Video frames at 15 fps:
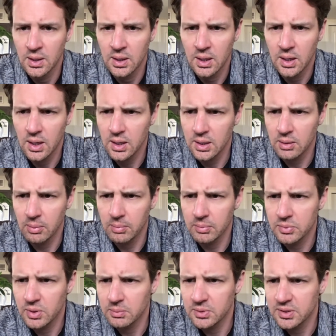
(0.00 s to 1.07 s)
So I'm
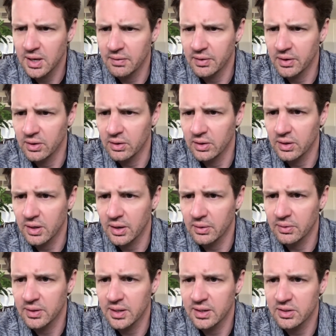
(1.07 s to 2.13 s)
just having a look. I don't
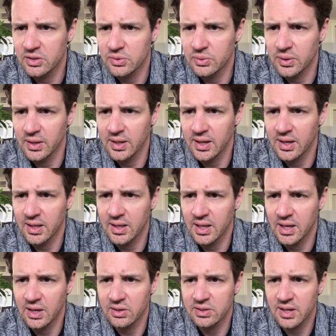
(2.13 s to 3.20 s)
think there's really anything
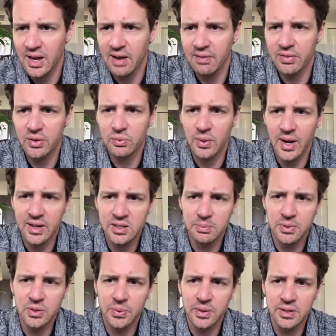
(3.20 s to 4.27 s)
else. I have the rest
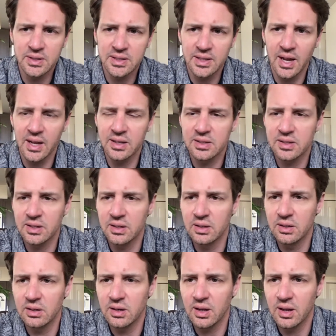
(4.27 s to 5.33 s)
between sets
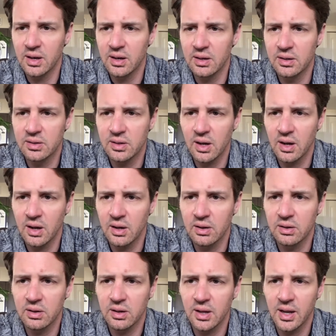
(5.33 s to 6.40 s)
and
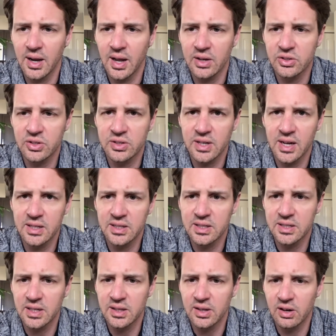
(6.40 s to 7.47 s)
exercises
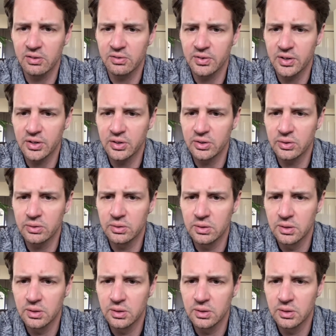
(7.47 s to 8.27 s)
in there for you.